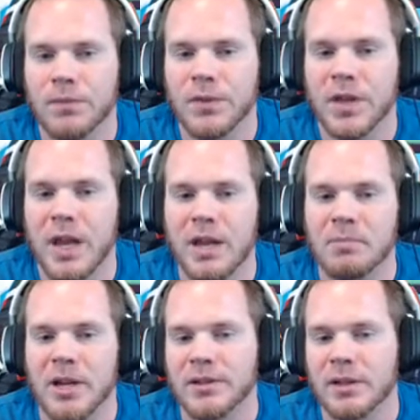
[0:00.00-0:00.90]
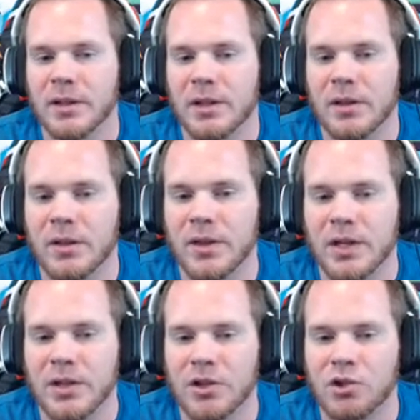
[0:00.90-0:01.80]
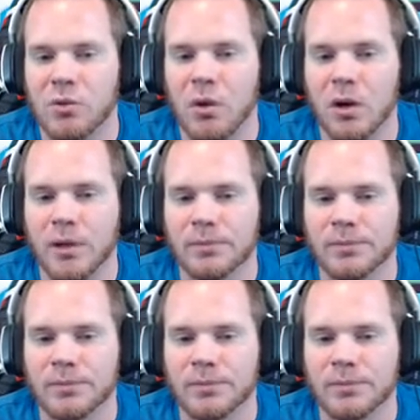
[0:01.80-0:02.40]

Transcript: they basically think that you are.